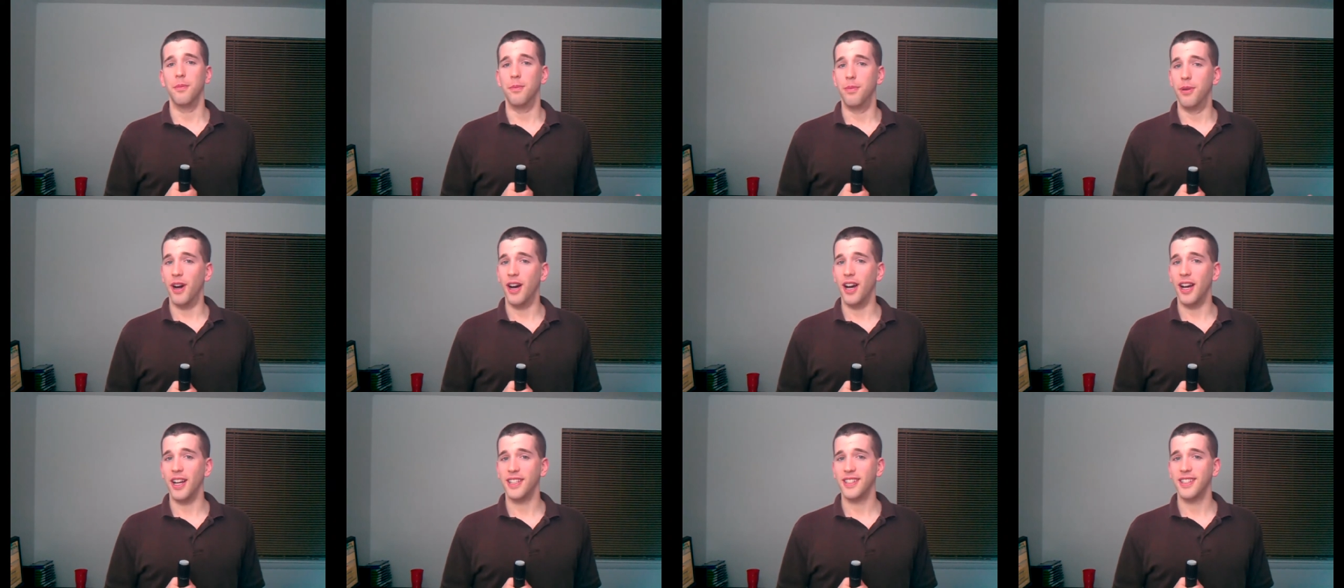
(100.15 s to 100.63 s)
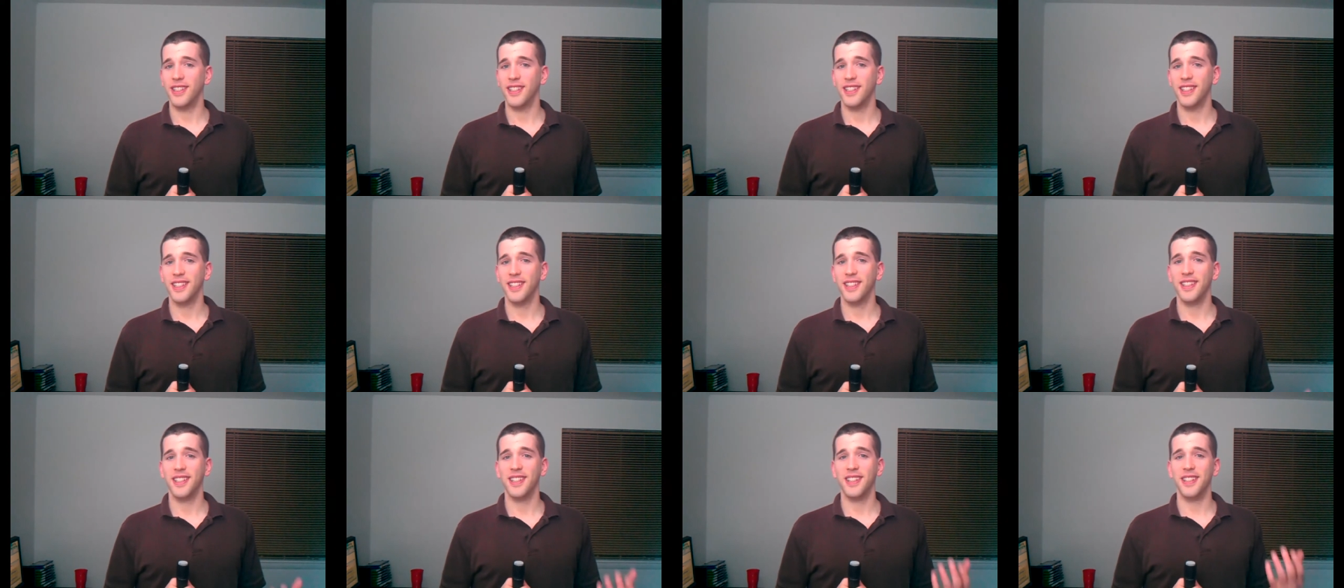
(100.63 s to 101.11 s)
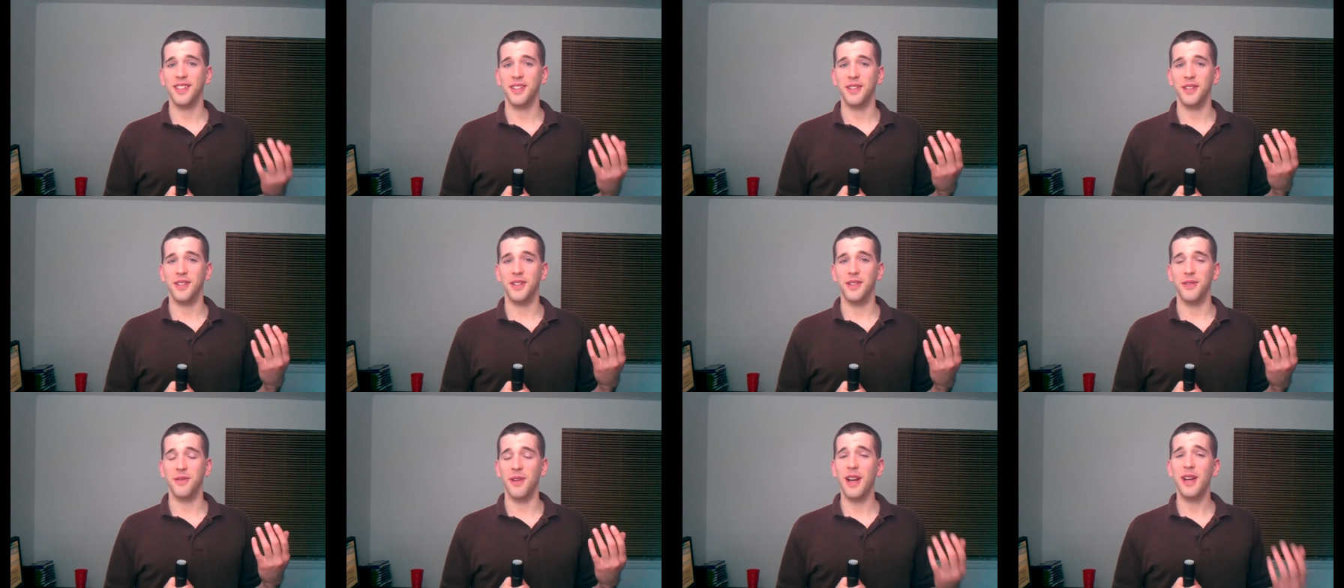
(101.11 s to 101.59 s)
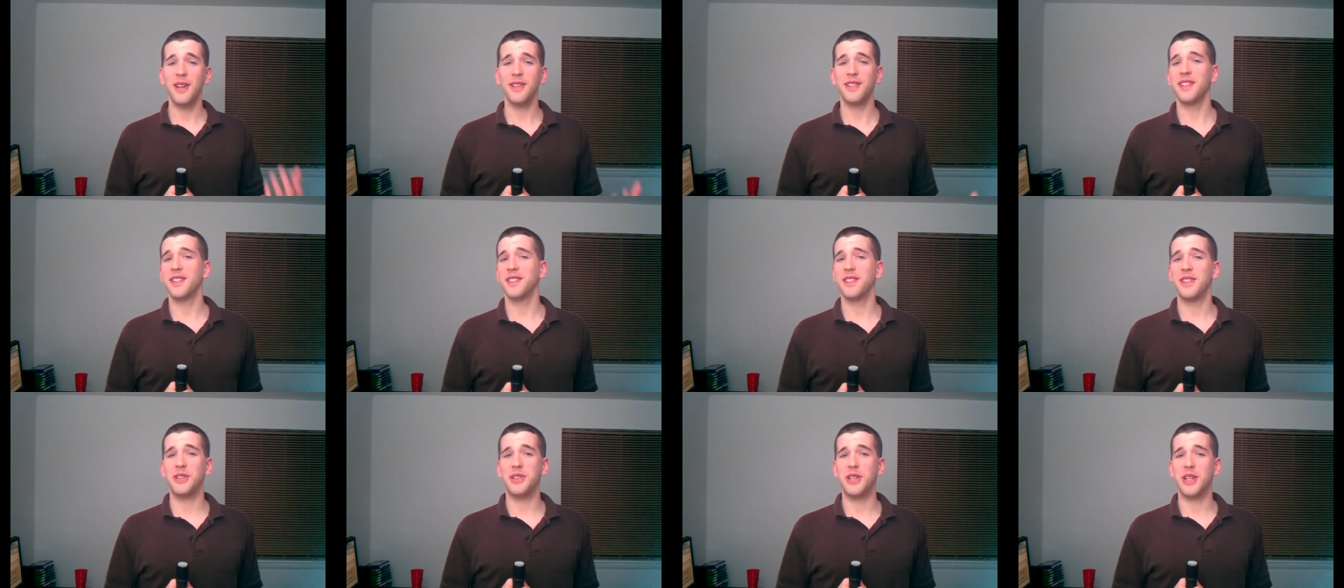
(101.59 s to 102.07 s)
But RaiderZ
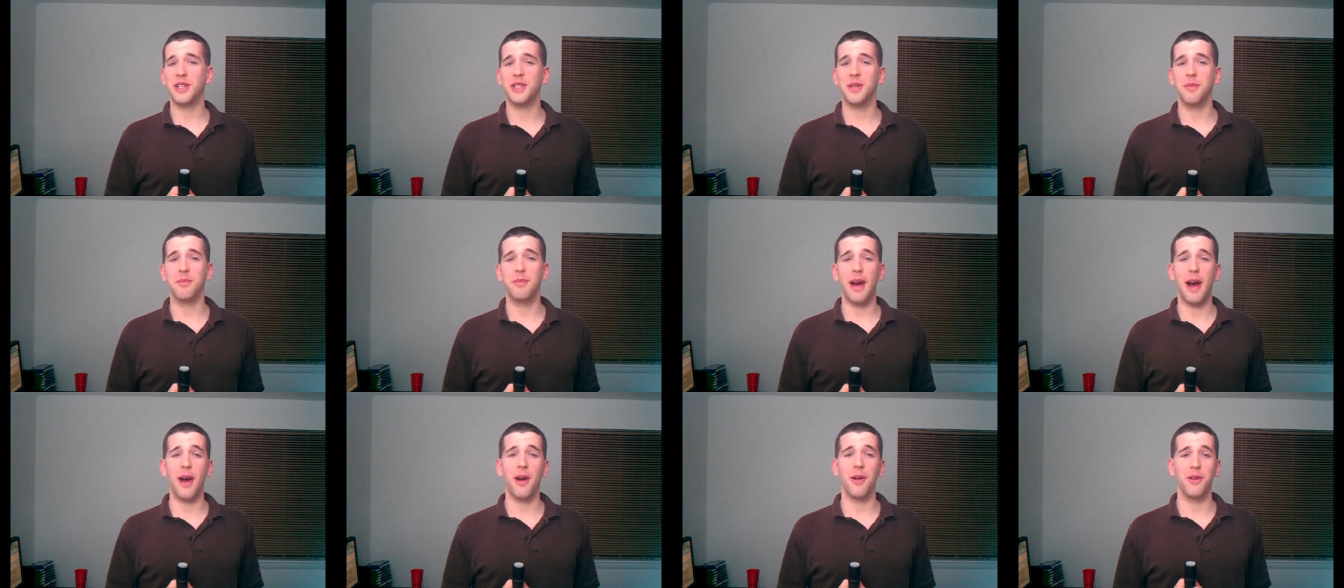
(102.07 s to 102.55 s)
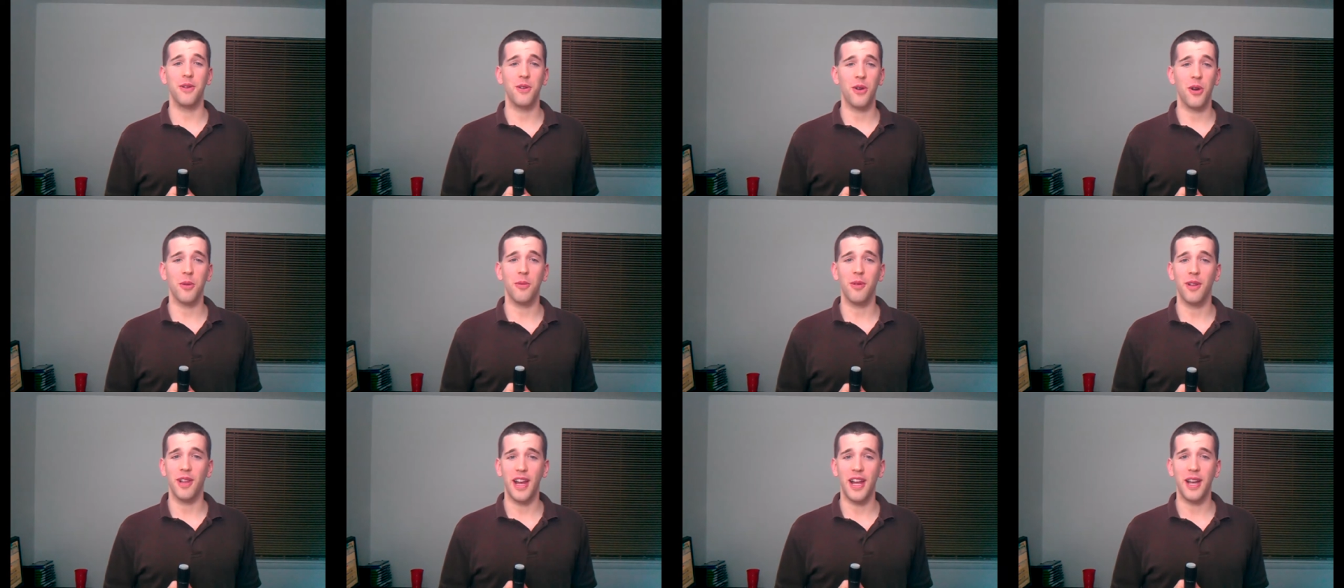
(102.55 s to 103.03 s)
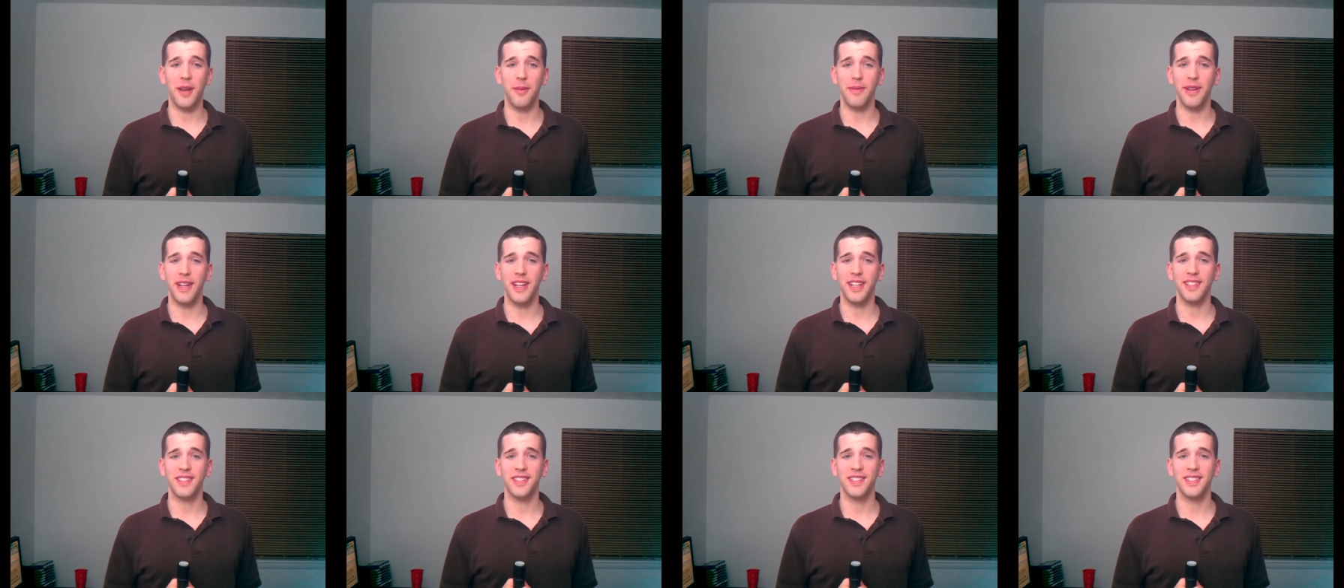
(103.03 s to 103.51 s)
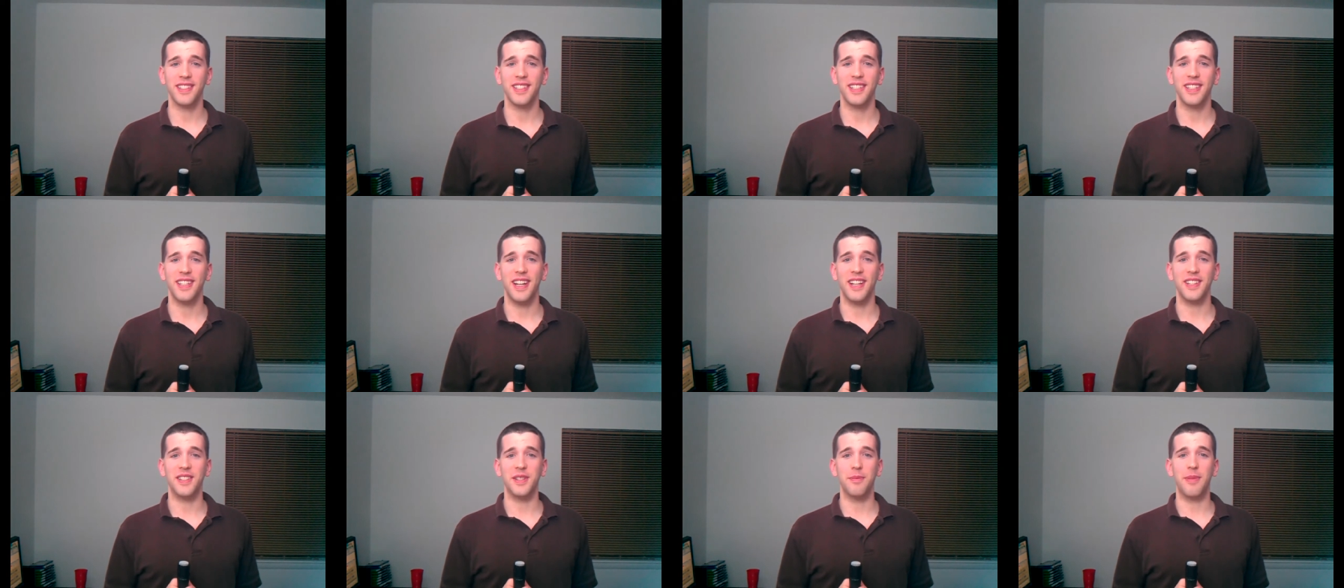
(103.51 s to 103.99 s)
isn't just about normal enemies.
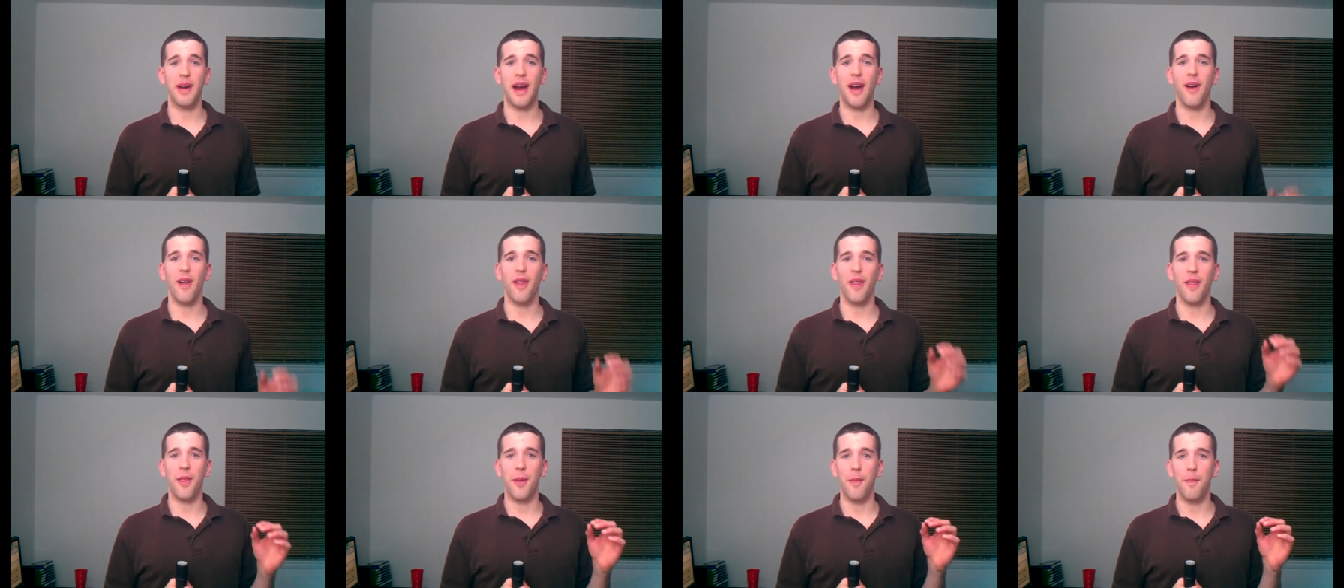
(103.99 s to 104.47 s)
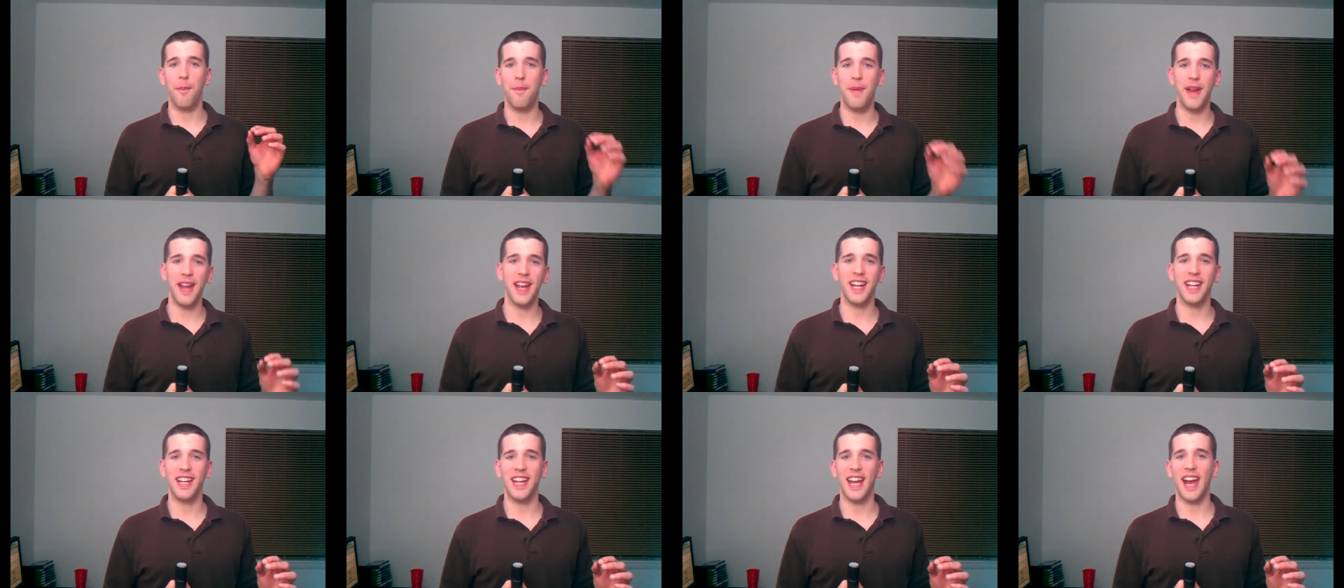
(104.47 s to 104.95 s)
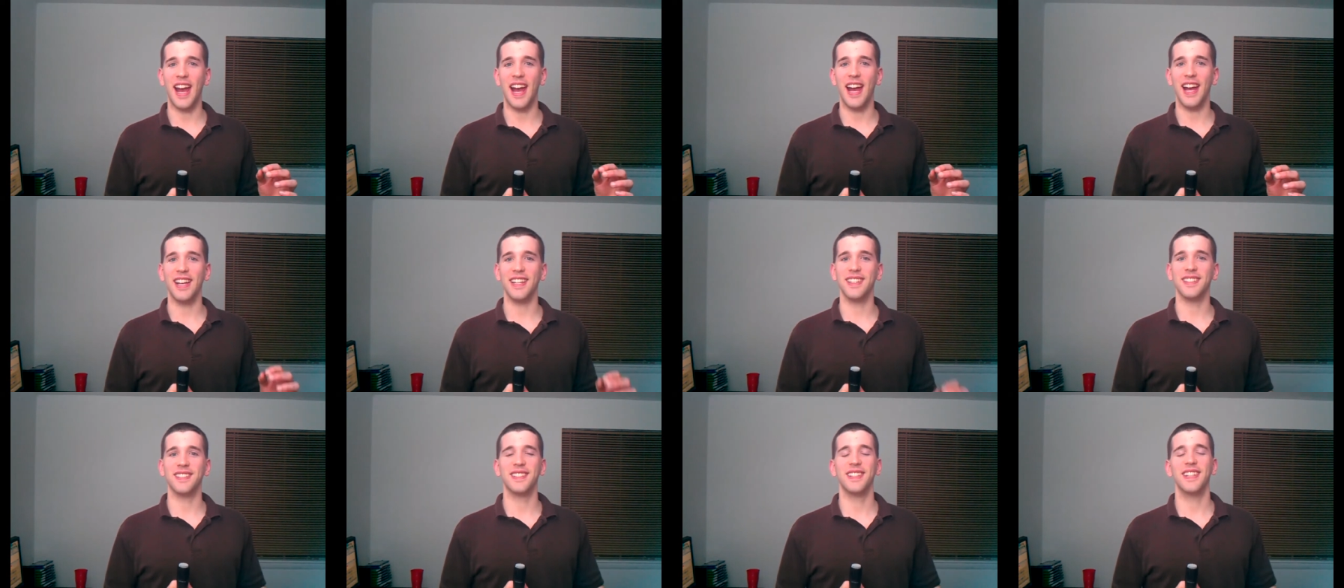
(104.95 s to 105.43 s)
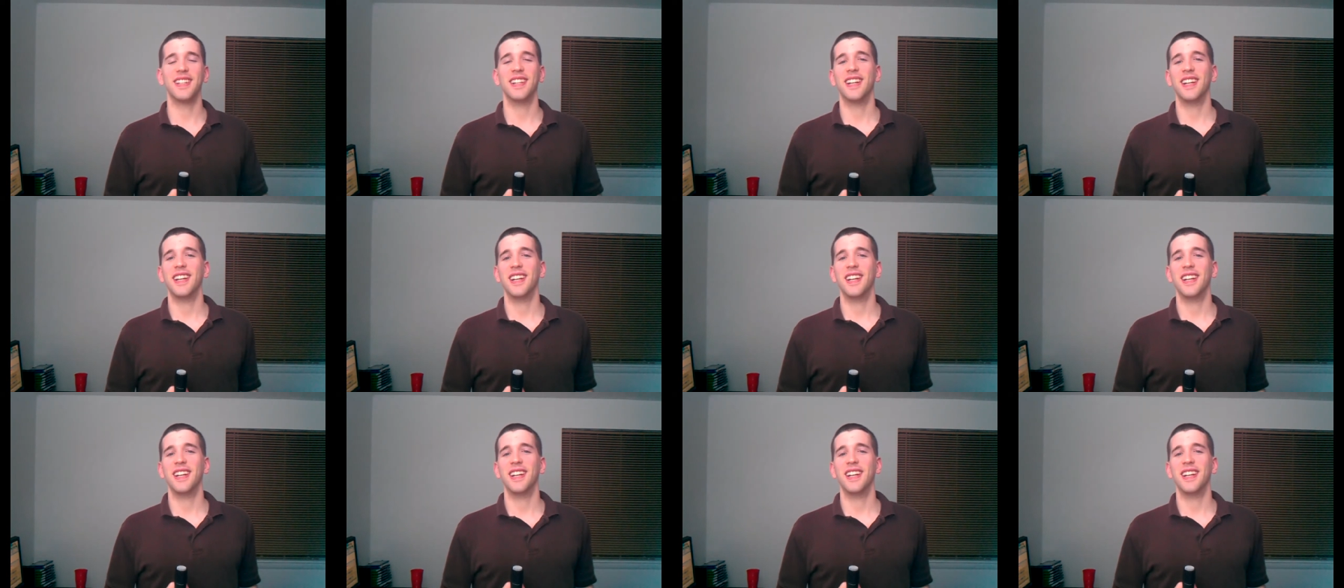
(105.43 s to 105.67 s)
It's about the big guys.